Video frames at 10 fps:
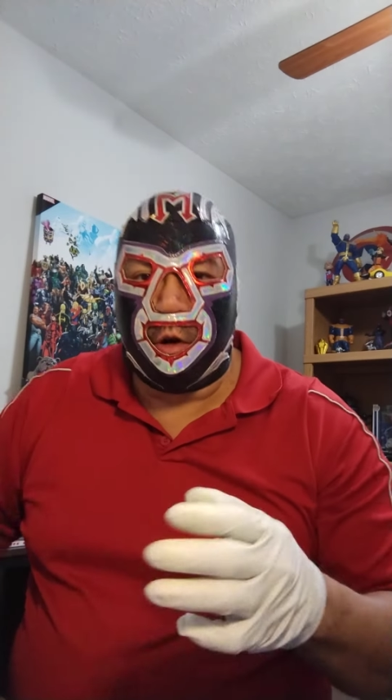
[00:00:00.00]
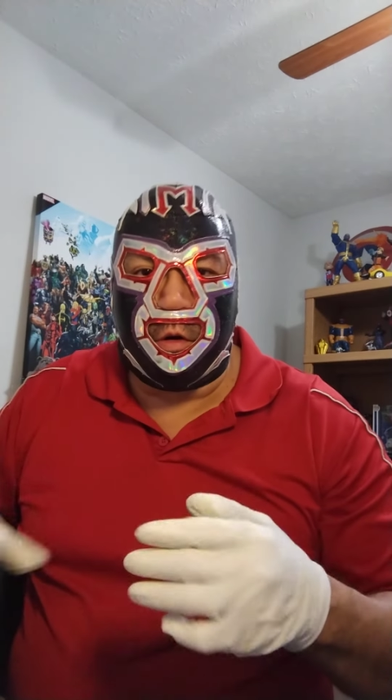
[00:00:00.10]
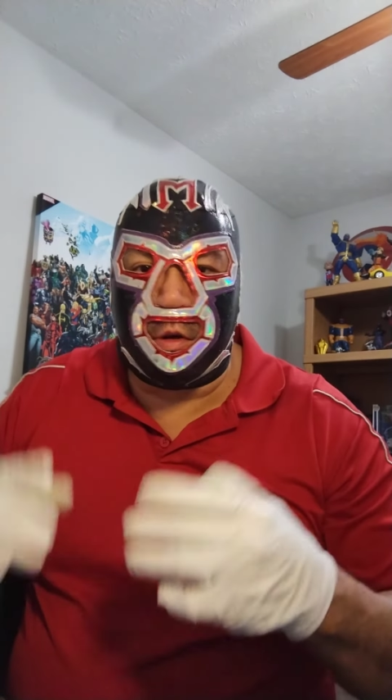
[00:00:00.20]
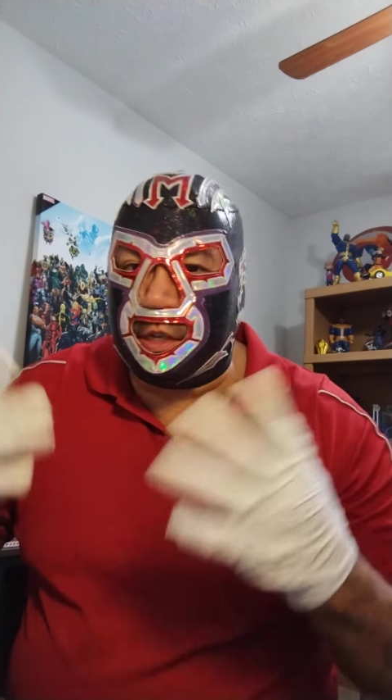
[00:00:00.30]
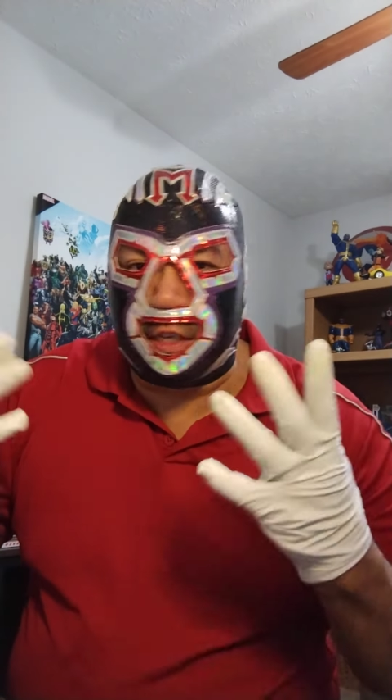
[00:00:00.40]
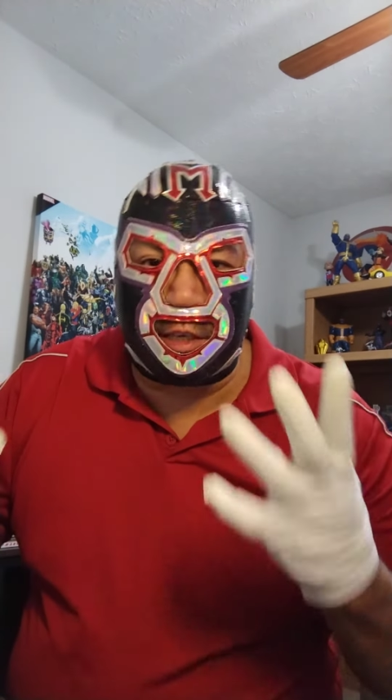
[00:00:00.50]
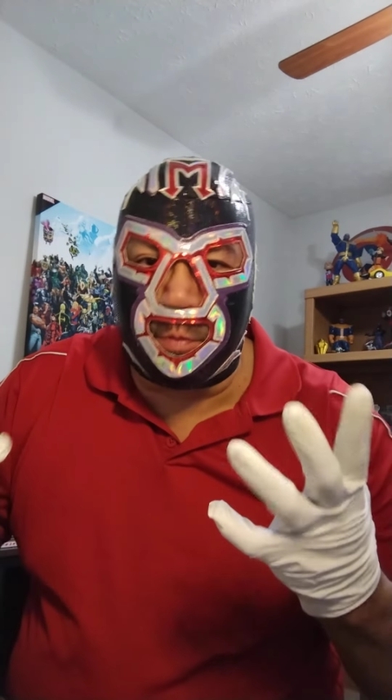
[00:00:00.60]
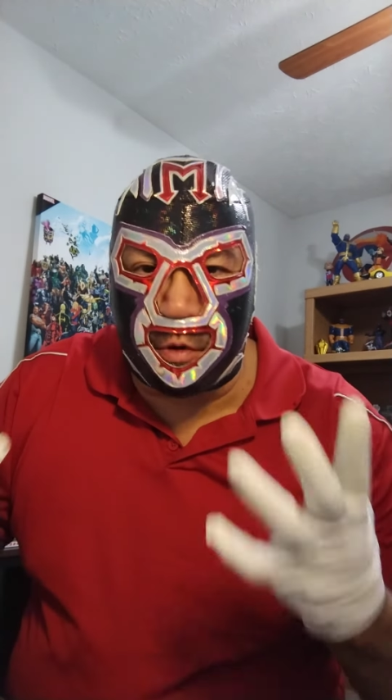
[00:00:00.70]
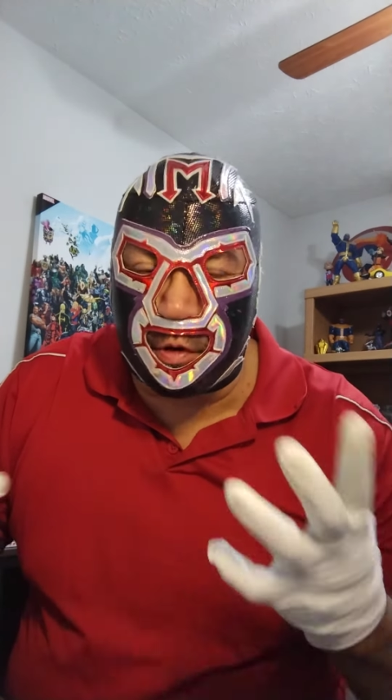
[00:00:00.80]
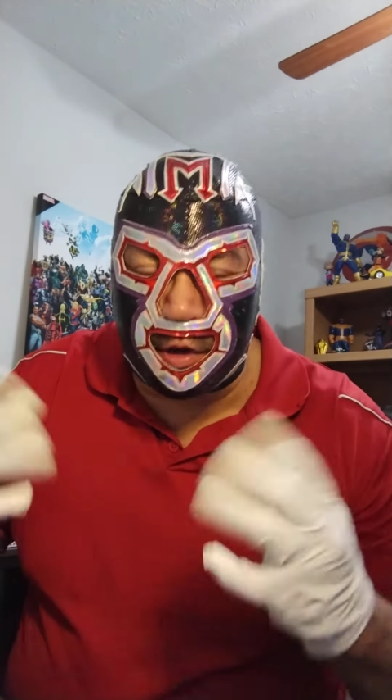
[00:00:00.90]
Hulk is
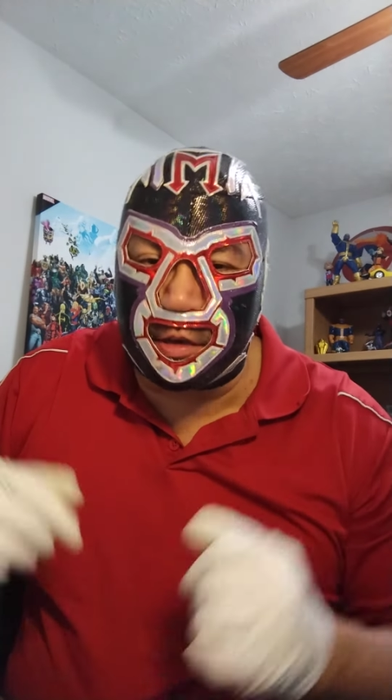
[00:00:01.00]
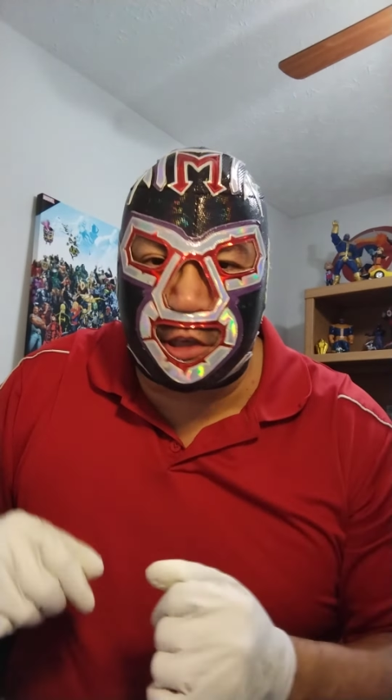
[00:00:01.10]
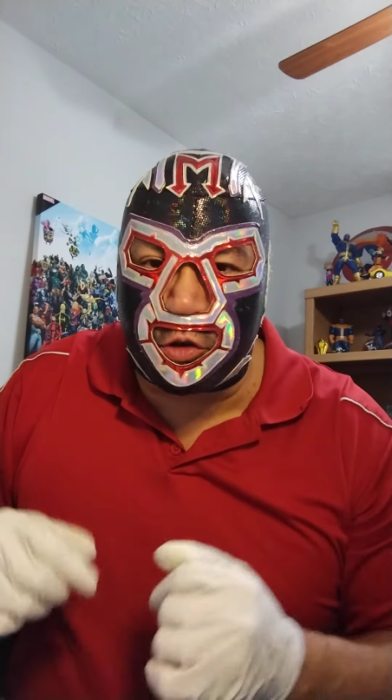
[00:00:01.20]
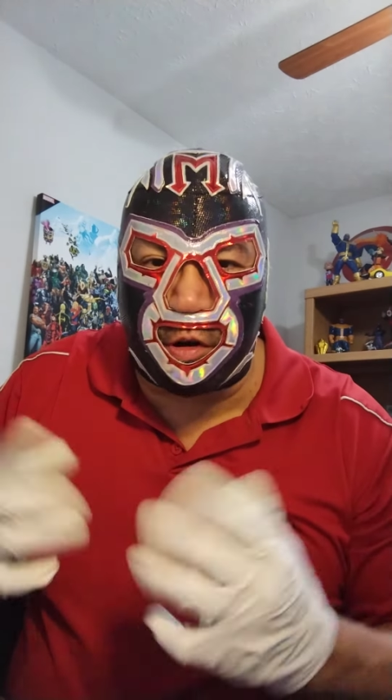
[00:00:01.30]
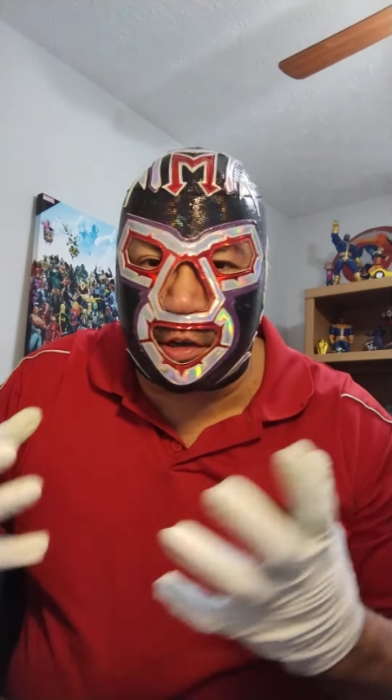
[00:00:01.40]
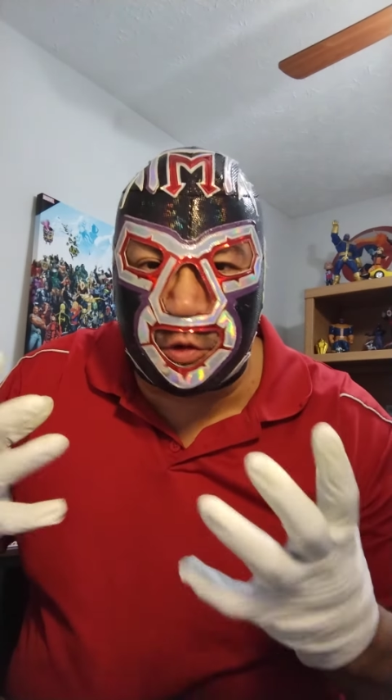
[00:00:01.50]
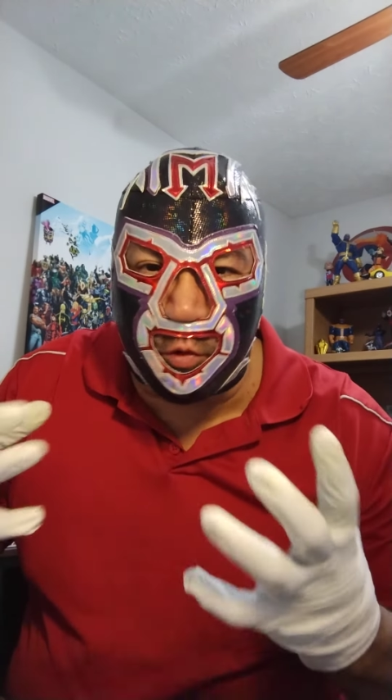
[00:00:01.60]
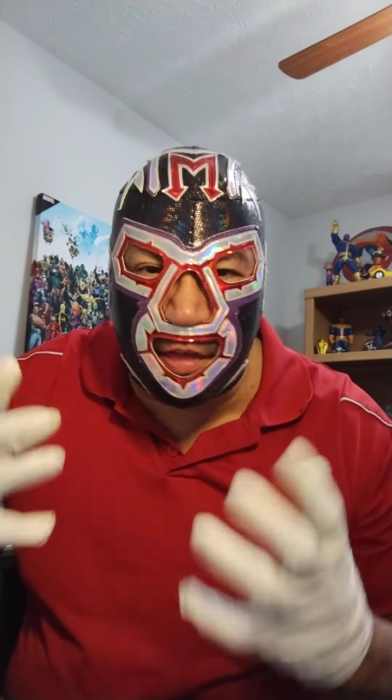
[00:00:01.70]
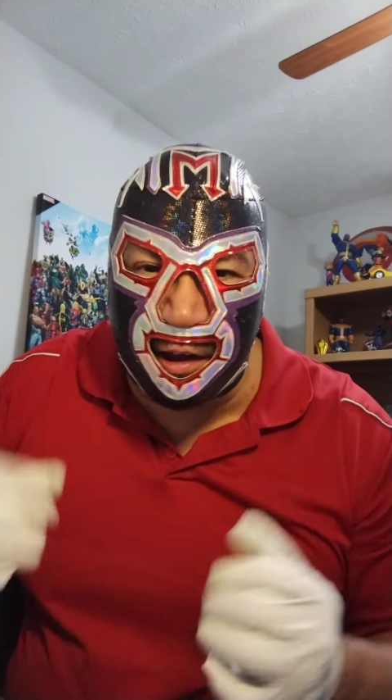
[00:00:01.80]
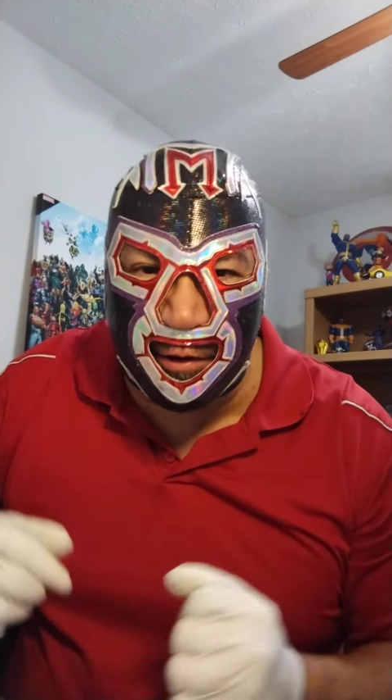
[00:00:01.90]
the strongest
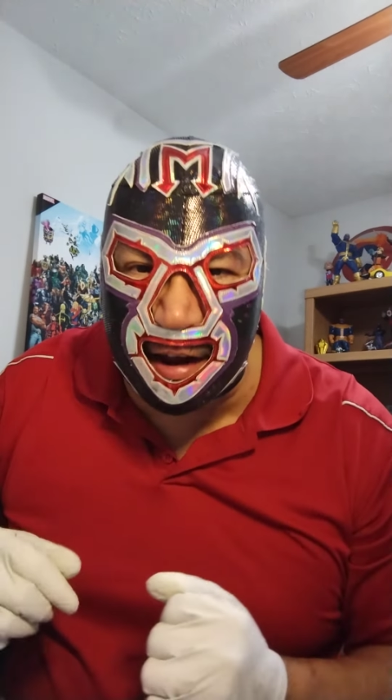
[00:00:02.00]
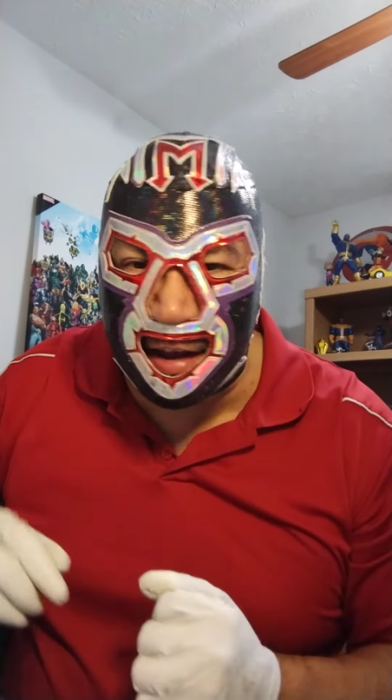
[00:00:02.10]
one there